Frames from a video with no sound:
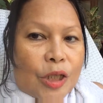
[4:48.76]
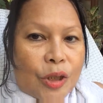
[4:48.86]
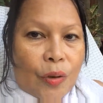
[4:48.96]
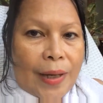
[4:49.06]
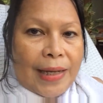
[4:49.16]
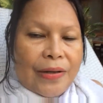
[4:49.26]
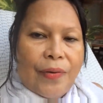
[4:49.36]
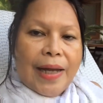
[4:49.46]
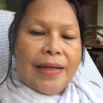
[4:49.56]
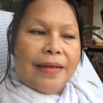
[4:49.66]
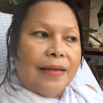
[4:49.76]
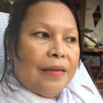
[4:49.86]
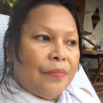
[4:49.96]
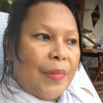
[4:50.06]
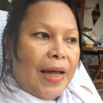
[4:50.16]
So anyway,
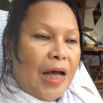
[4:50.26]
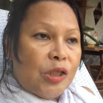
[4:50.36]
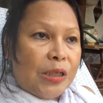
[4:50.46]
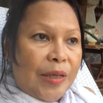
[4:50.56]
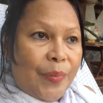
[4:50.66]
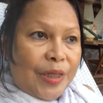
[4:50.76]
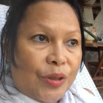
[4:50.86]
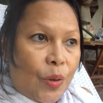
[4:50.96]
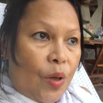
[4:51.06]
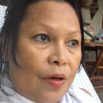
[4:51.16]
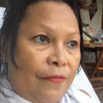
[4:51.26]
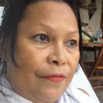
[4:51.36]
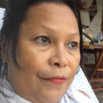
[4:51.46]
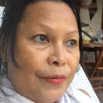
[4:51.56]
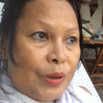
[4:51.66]
my housekeeper is
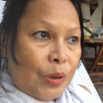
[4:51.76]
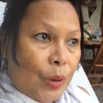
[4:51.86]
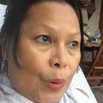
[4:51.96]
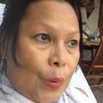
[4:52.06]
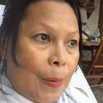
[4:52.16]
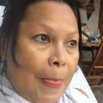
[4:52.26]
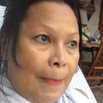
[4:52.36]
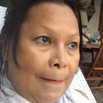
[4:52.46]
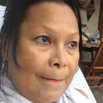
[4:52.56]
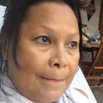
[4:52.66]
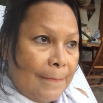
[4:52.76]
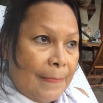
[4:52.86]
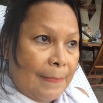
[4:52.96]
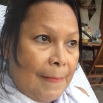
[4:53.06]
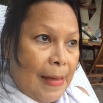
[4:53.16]
off, so
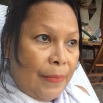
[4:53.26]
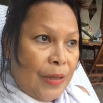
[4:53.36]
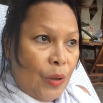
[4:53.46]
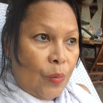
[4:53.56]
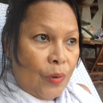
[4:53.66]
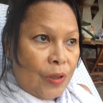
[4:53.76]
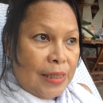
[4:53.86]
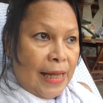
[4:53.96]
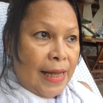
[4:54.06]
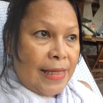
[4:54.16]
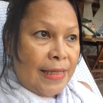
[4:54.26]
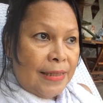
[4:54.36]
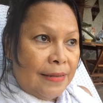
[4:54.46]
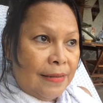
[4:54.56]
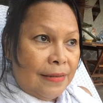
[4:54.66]
I've been home all day
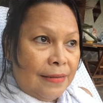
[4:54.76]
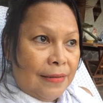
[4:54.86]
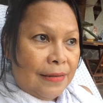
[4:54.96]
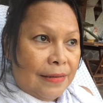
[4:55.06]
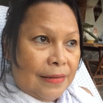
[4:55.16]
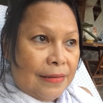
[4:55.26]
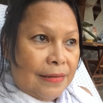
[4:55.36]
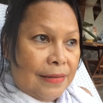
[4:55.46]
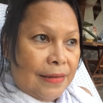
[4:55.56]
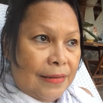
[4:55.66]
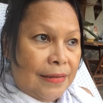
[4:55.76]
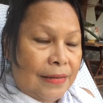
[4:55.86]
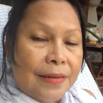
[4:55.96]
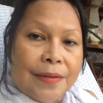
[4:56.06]
just